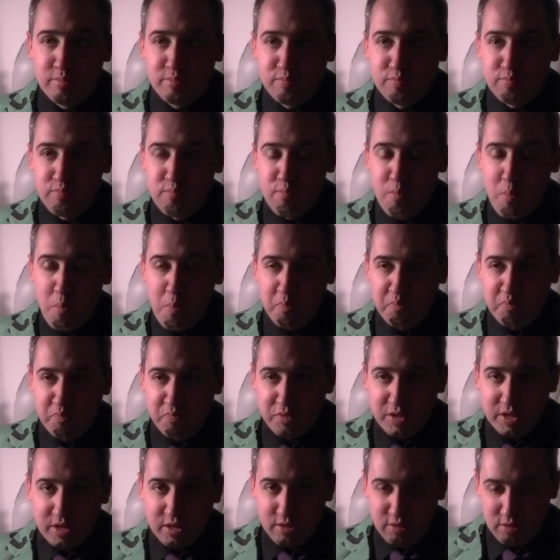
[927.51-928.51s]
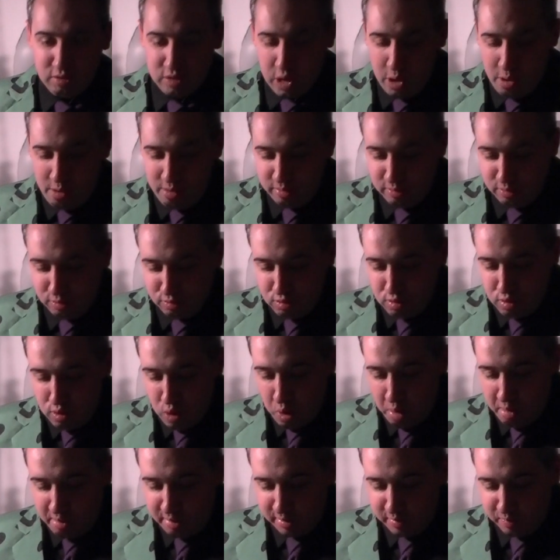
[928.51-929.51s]
I said. He said an apple a day
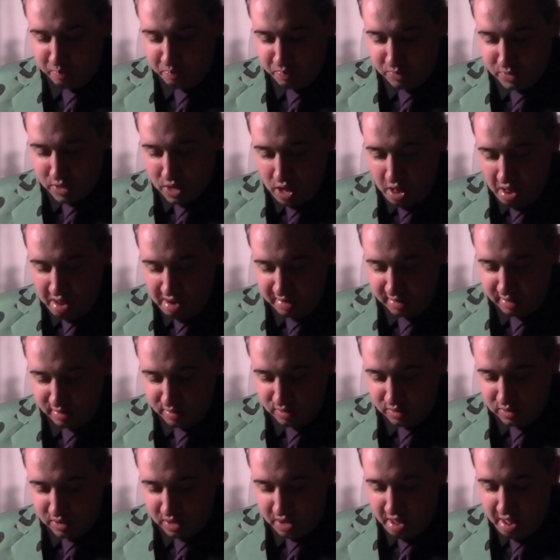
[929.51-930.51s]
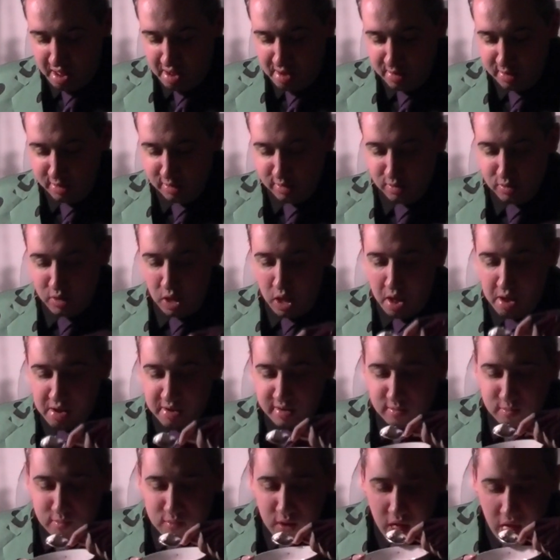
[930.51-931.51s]
keeps the doctor away. That's exactly
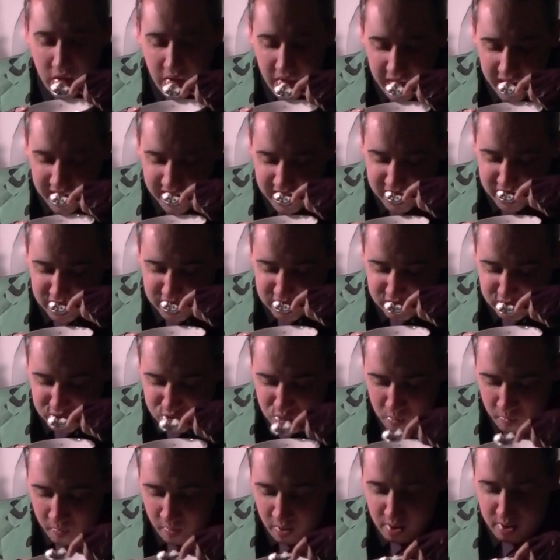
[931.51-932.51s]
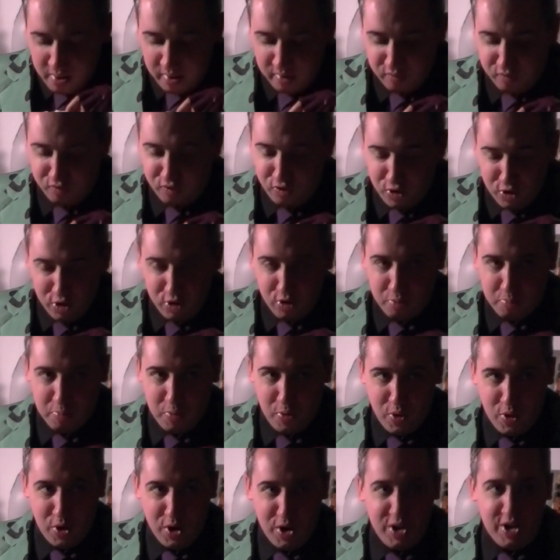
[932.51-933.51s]
what I said. And
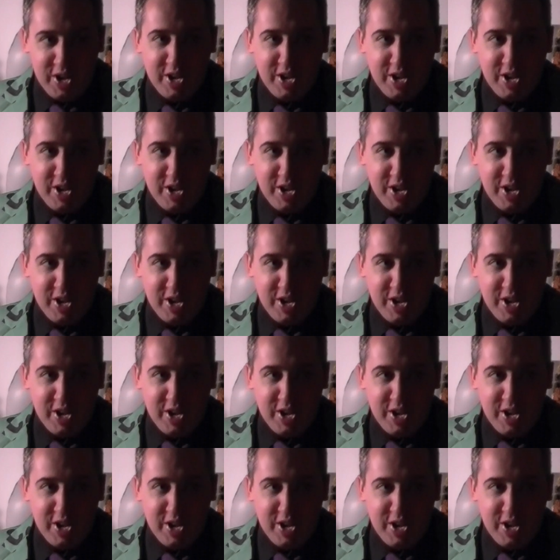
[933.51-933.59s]
furthermore.